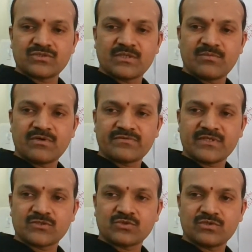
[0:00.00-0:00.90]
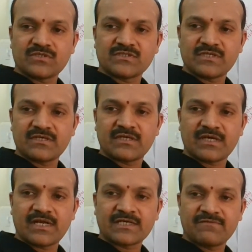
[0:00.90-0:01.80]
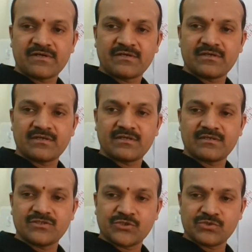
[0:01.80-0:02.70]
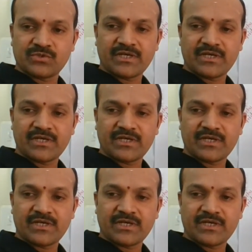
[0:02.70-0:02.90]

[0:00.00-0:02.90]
some of the students saying connectivity issue,